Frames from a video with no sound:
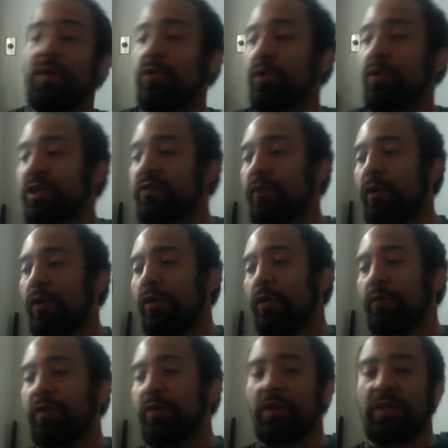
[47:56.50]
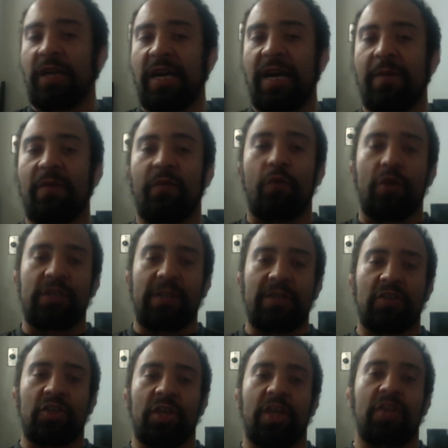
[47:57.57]
doing this for a long period of time. Of course, yeah. I
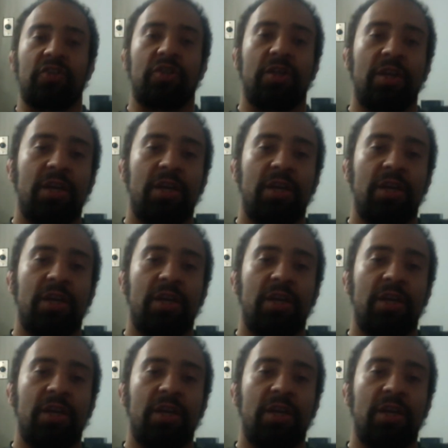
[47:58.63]
changed